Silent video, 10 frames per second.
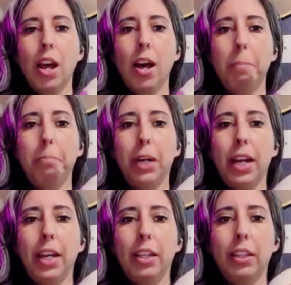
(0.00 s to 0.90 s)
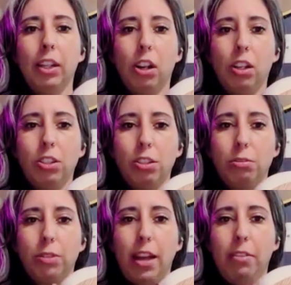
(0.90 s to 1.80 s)
But there are
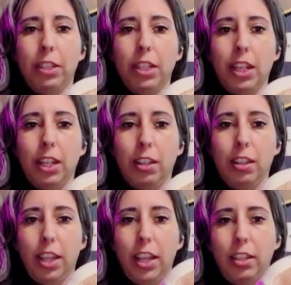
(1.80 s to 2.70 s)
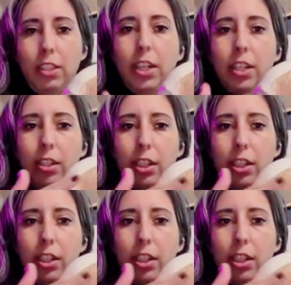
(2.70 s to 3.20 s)
surrounding things here,